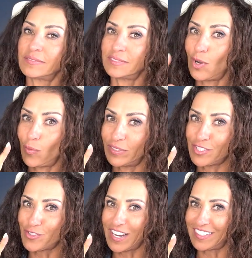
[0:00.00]
go with
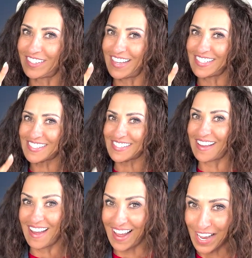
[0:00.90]
the track lights.
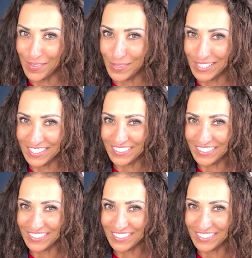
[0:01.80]
I would,